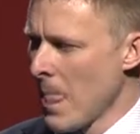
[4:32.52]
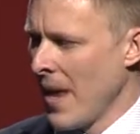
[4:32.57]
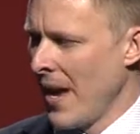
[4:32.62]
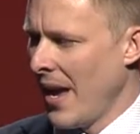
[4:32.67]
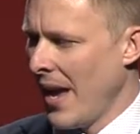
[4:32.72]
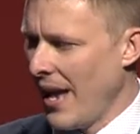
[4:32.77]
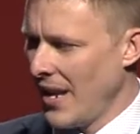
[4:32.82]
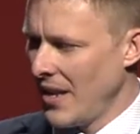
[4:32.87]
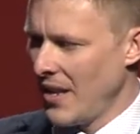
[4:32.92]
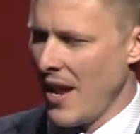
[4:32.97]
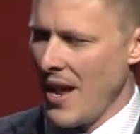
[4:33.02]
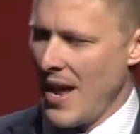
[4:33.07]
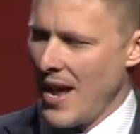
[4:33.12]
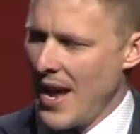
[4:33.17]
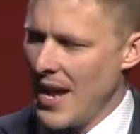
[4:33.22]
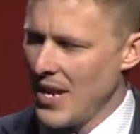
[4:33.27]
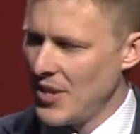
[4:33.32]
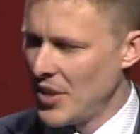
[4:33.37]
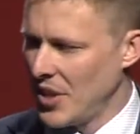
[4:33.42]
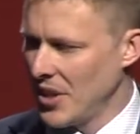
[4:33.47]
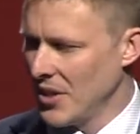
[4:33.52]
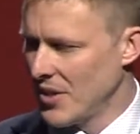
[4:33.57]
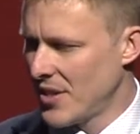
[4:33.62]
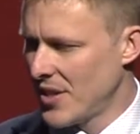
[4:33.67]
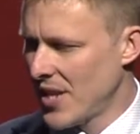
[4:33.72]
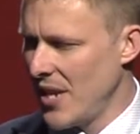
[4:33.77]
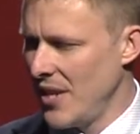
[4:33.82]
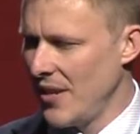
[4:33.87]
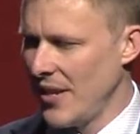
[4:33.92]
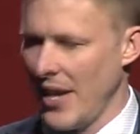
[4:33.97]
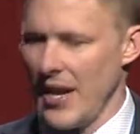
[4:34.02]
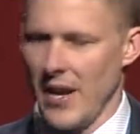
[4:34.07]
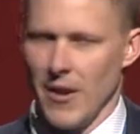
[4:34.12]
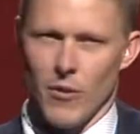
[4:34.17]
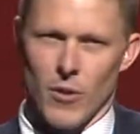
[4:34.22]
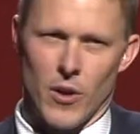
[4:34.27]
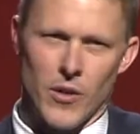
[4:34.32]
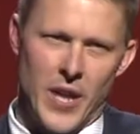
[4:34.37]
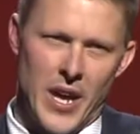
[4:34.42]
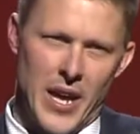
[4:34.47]
And as you can see there
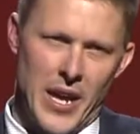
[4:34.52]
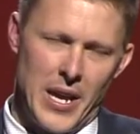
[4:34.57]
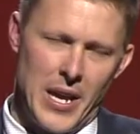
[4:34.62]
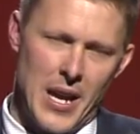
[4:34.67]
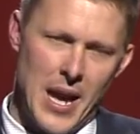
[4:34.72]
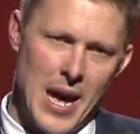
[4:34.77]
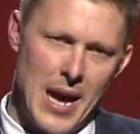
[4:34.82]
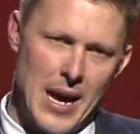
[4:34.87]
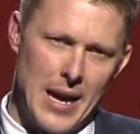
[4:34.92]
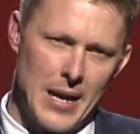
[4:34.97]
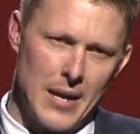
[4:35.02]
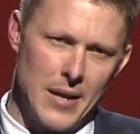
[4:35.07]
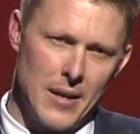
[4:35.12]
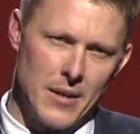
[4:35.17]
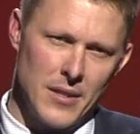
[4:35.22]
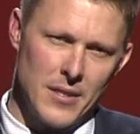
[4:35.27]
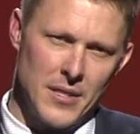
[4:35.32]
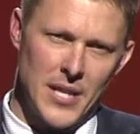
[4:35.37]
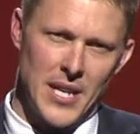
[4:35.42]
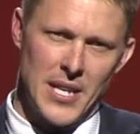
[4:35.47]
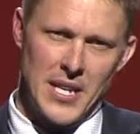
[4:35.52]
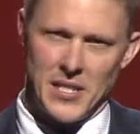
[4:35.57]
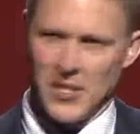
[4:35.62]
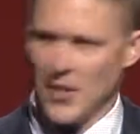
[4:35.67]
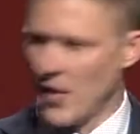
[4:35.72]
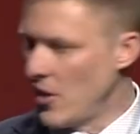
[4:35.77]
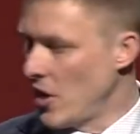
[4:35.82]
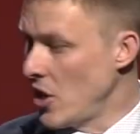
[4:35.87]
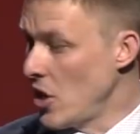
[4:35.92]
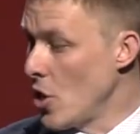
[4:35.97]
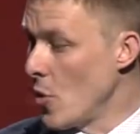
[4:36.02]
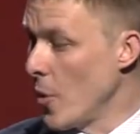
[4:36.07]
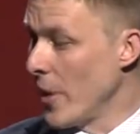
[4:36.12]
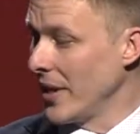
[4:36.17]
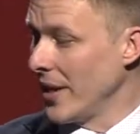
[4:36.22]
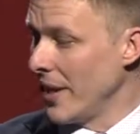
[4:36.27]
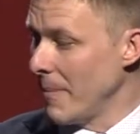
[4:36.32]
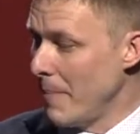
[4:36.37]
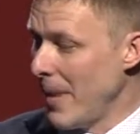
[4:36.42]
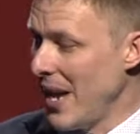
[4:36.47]
on the cities that the UN
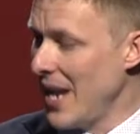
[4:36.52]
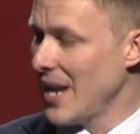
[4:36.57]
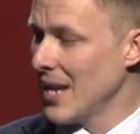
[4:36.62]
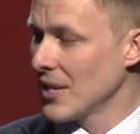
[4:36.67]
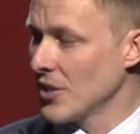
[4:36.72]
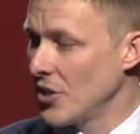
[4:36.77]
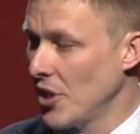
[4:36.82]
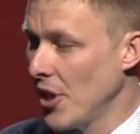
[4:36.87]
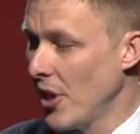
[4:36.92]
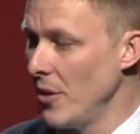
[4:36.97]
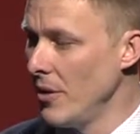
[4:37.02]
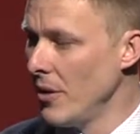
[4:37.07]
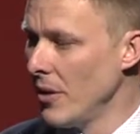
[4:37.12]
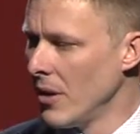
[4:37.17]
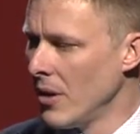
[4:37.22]
compared us to,